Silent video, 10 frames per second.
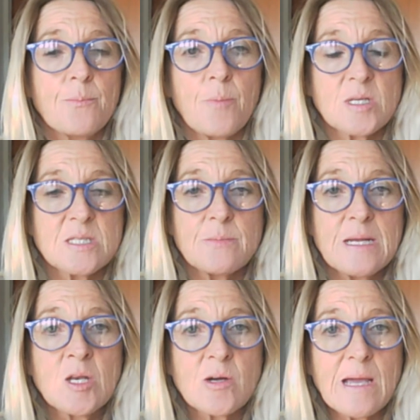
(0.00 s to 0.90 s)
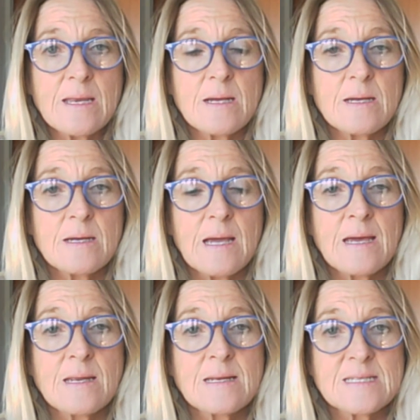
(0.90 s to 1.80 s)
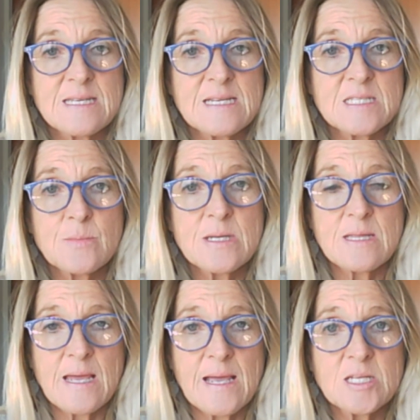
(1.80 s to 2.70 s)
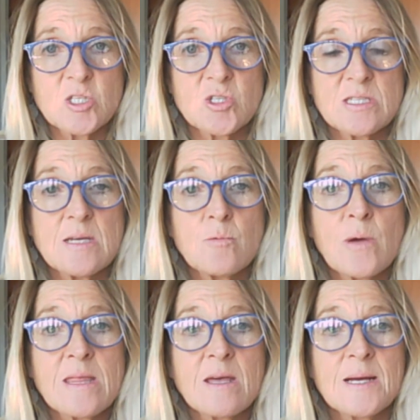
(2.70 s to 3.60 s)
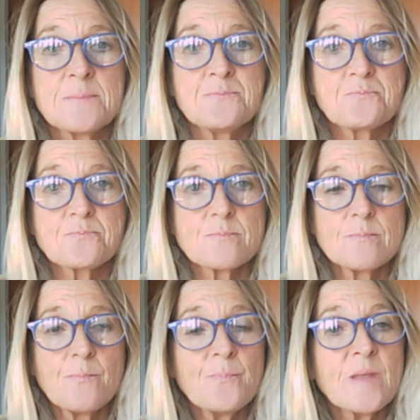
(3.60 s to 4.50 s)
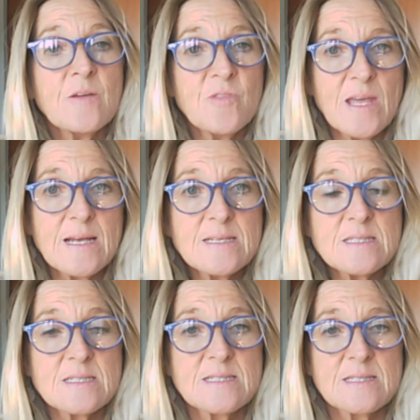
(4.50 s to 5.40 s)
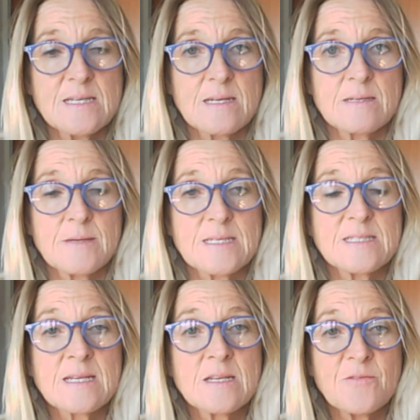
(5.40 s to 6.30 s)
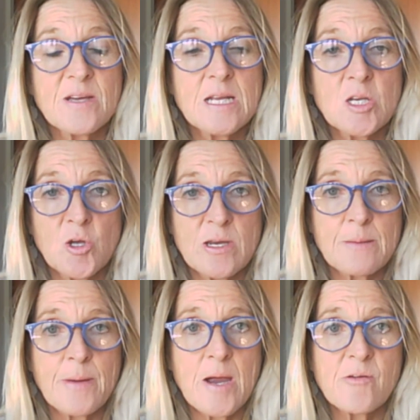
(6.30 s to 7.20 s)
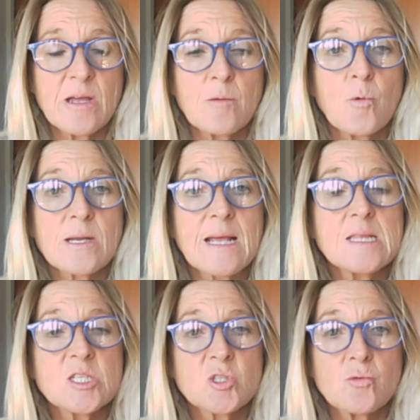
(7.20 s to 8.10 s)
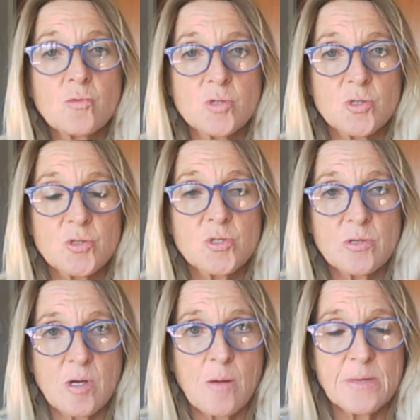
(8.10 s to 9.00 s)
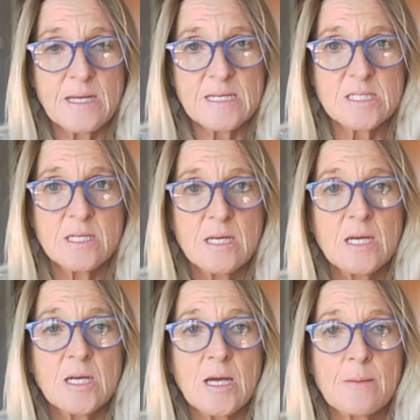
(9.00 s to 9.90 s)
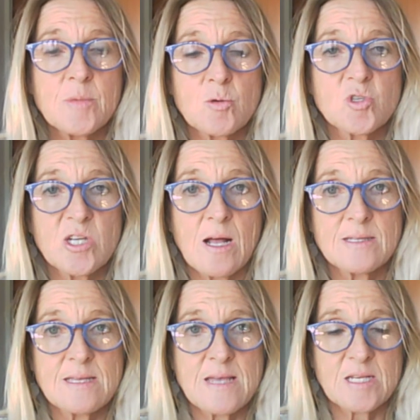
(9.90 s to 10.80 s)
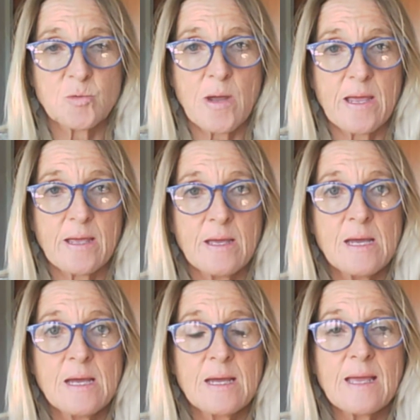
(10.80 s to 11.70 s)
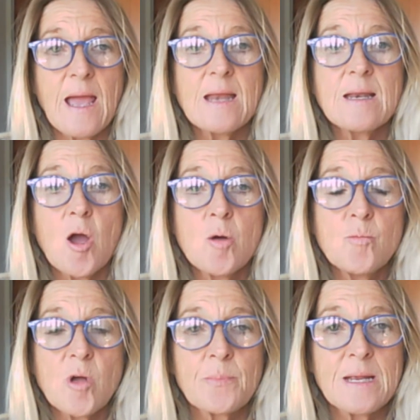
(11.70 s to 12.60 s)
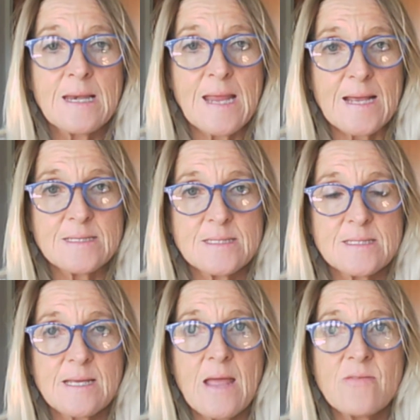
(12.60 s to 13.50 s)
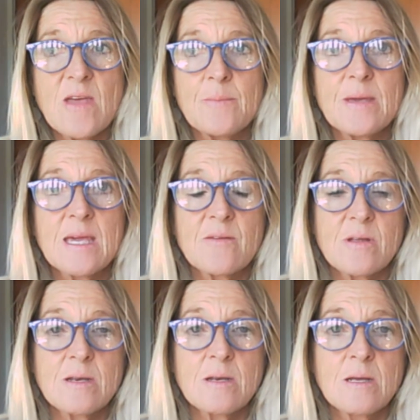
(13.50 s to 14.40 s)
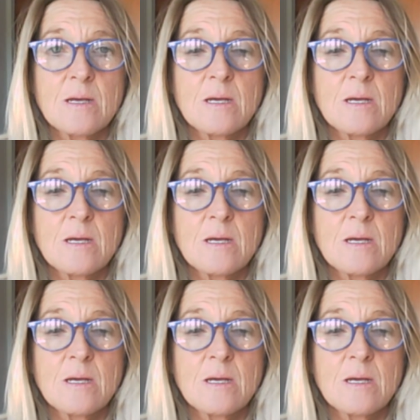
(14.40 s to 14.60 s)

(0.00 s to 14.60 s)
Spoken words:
possibly look at an assessment there to see whether, if there is a significant learning barrier, what can the school do to accommodate your child in that way? Can homework be less? Can they be given